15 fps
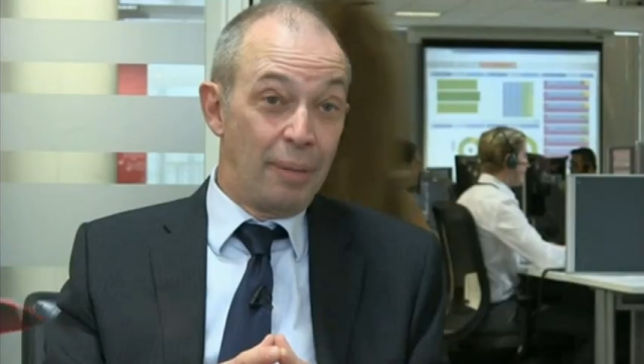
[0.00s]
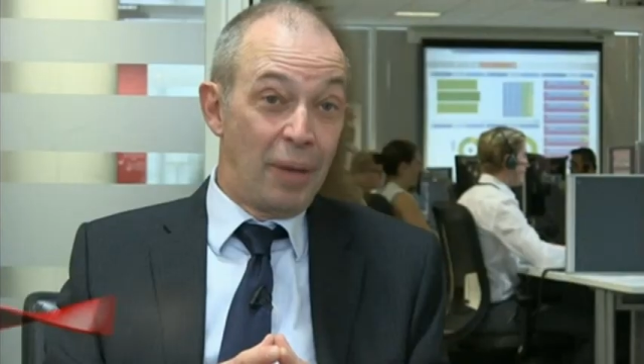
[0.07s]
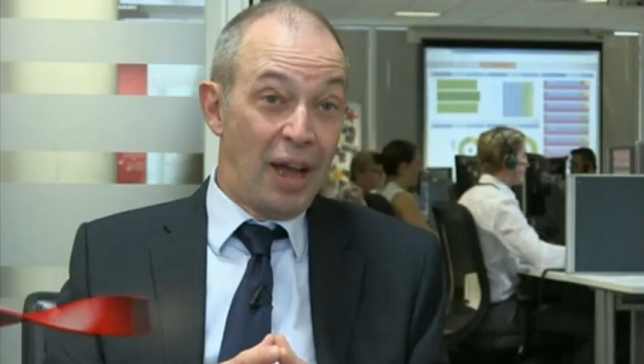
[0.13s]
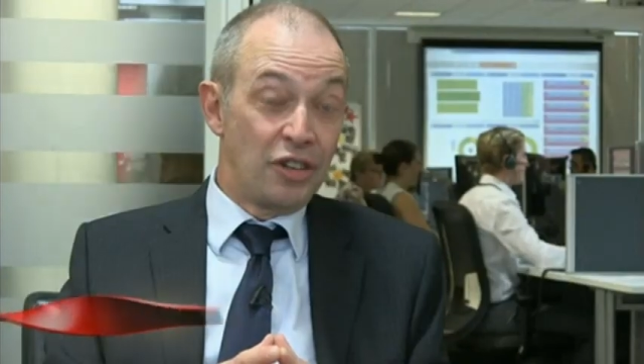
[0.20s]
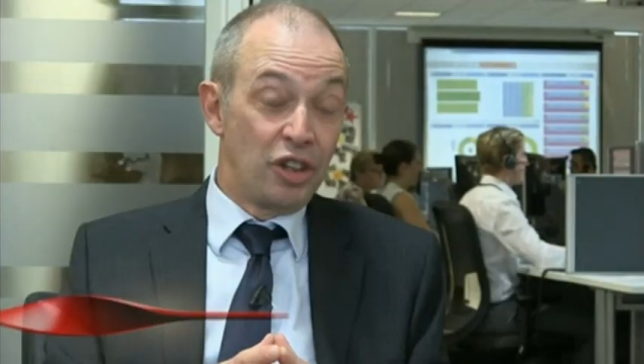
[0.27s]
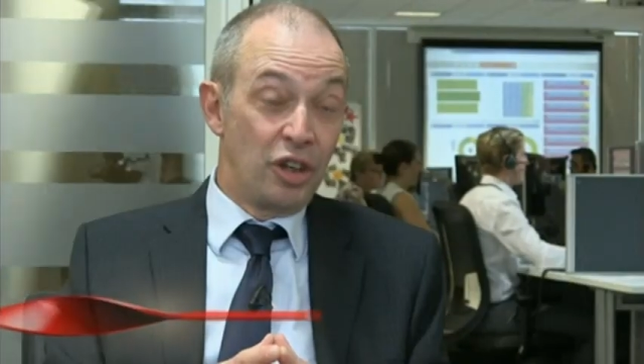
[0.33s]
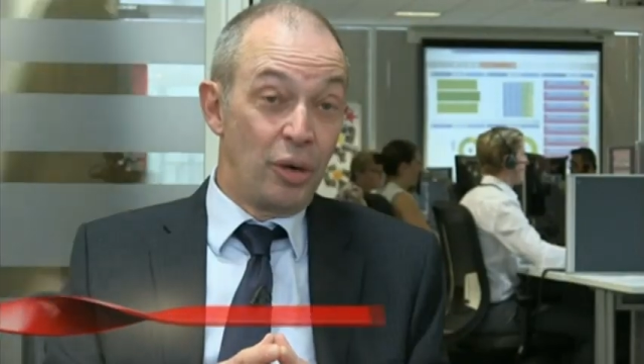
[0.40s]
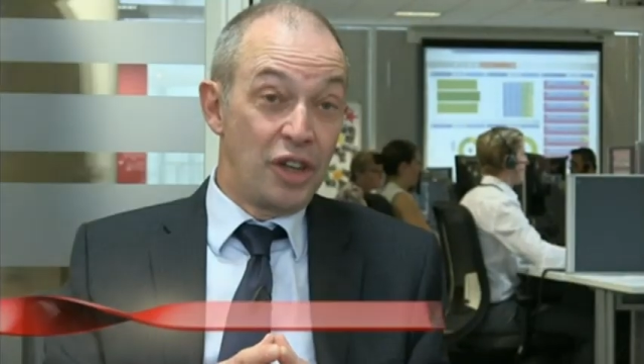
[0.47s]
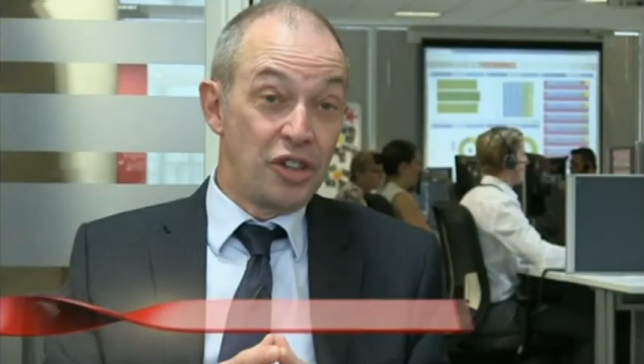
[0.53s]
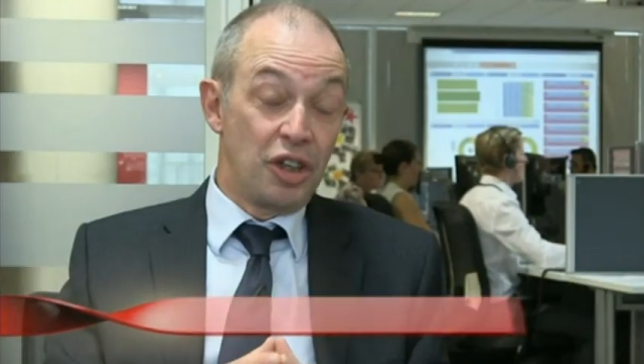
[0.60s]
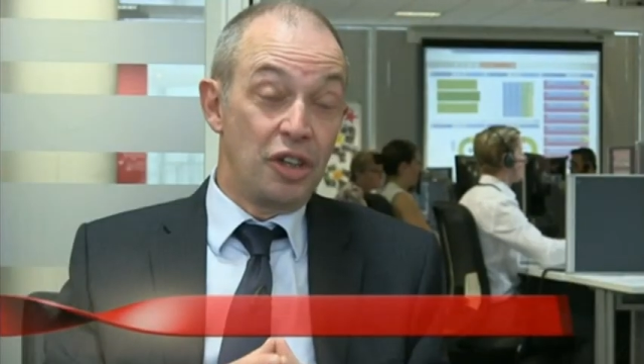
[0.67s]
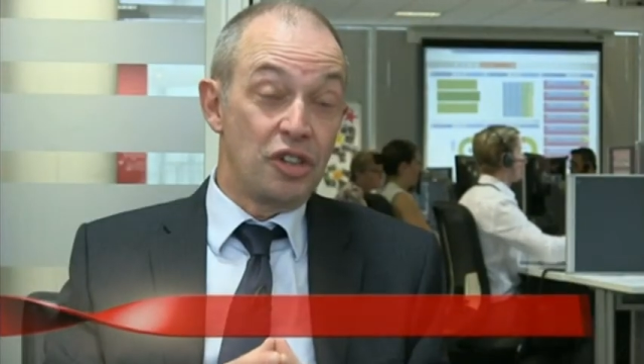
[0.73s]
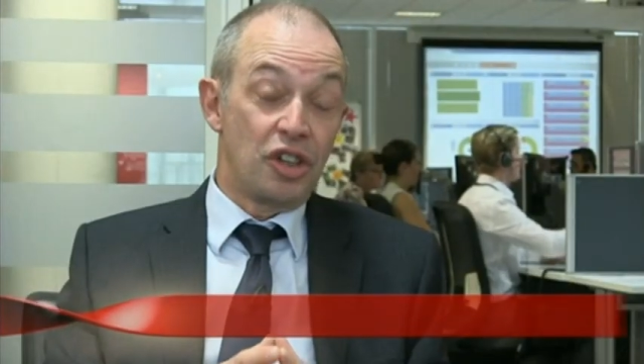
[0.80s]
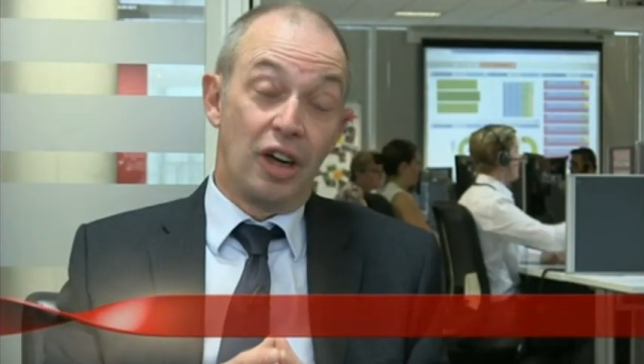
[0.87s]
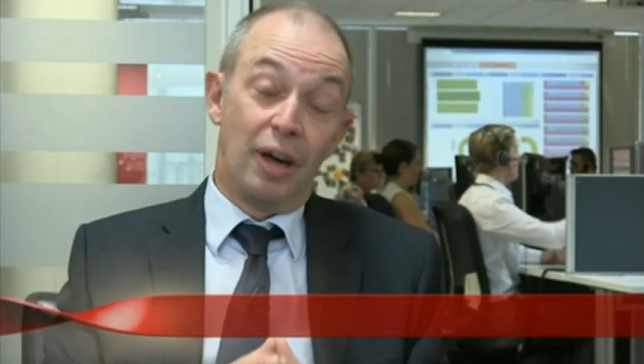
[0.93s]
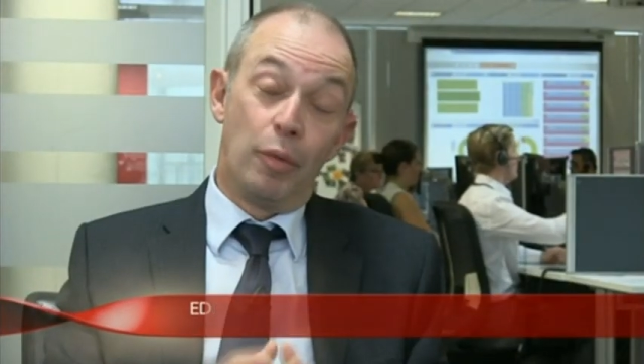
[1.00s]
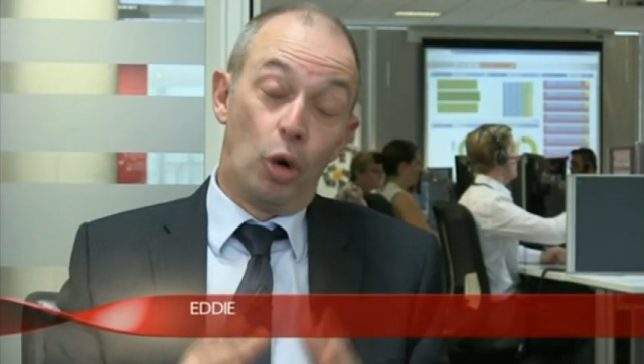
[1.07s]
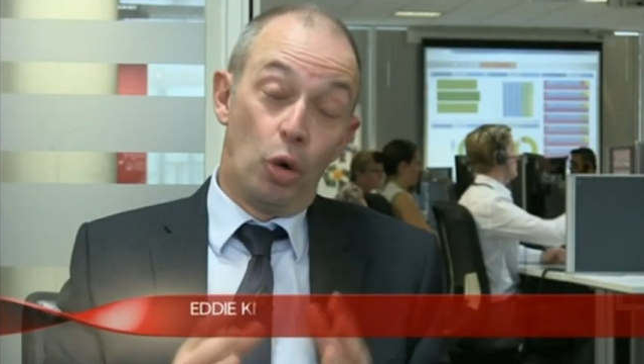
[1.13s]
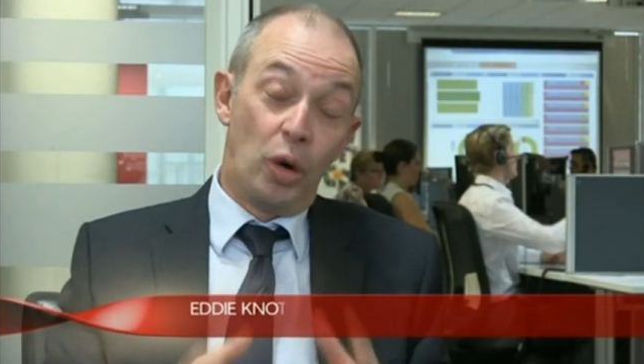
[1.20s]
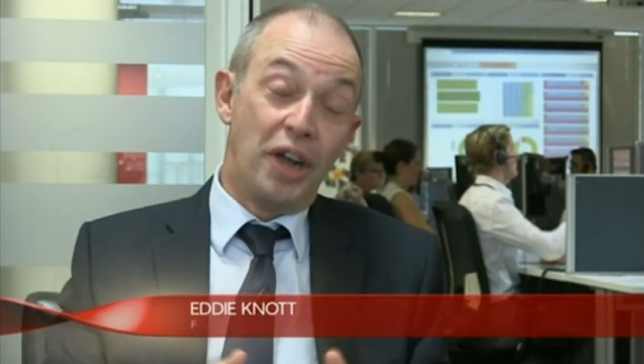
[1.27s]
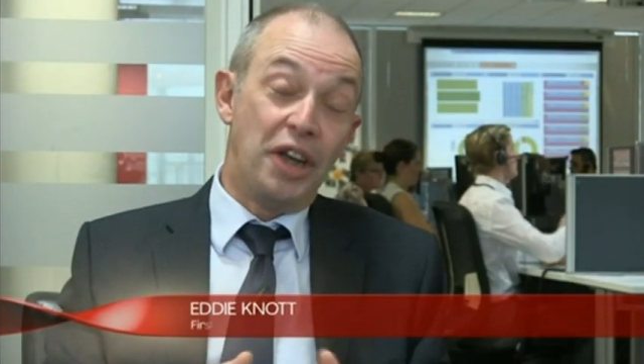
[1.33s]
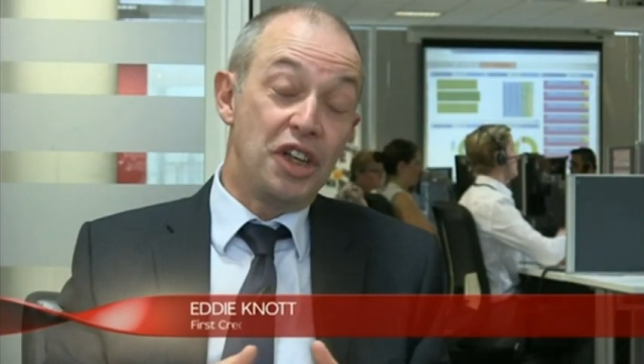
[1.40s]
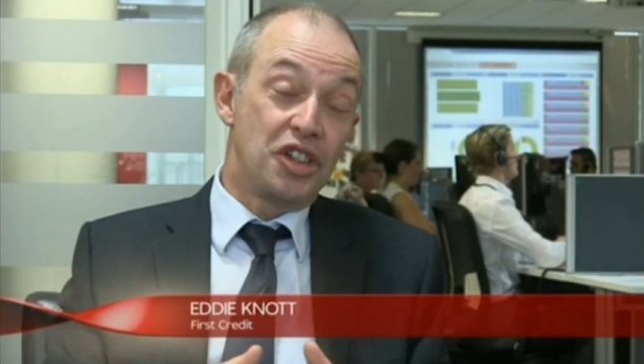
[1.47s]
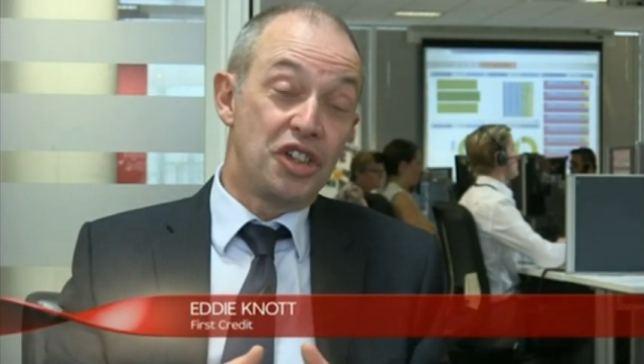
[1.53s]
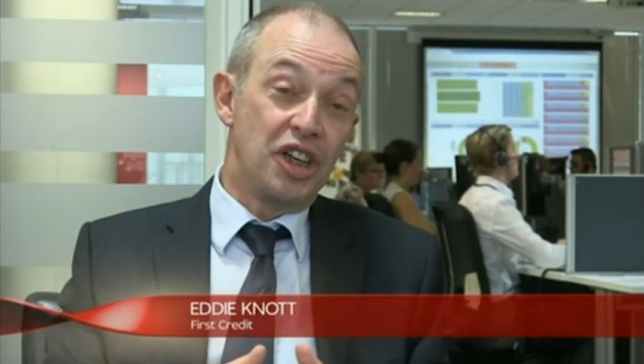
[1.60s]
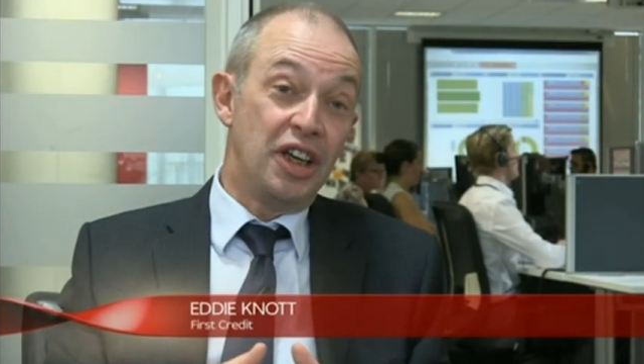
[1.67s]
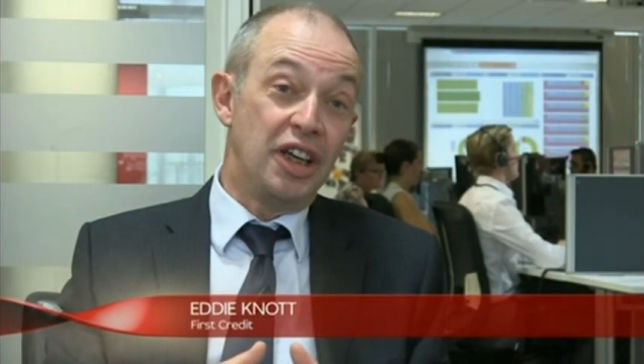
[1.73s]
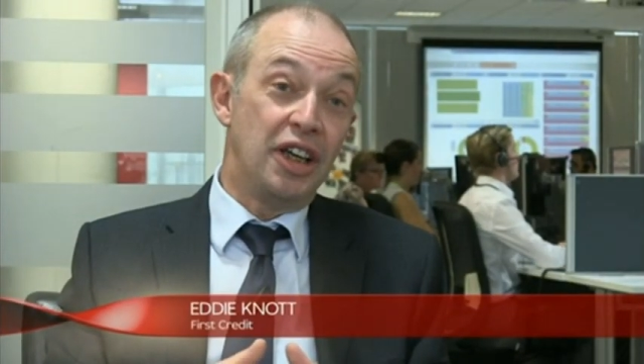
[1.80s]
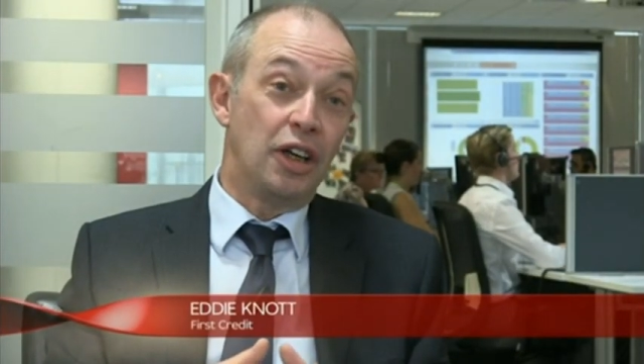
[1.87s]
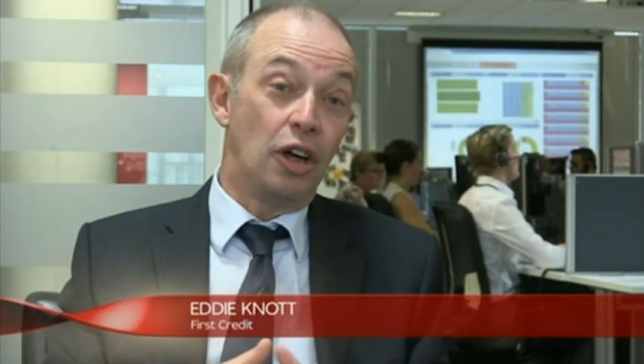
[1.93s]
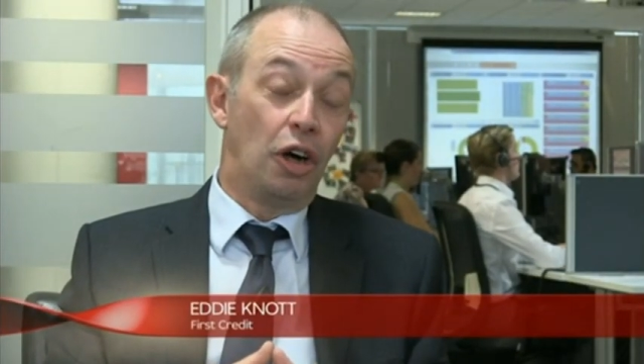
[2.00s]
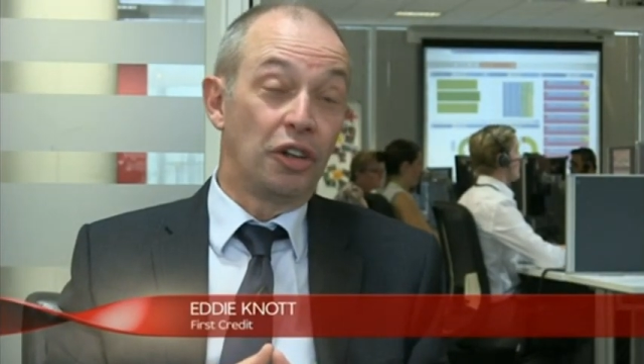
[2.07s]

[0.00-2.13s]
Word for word: get back to the residents. And I'm already seeing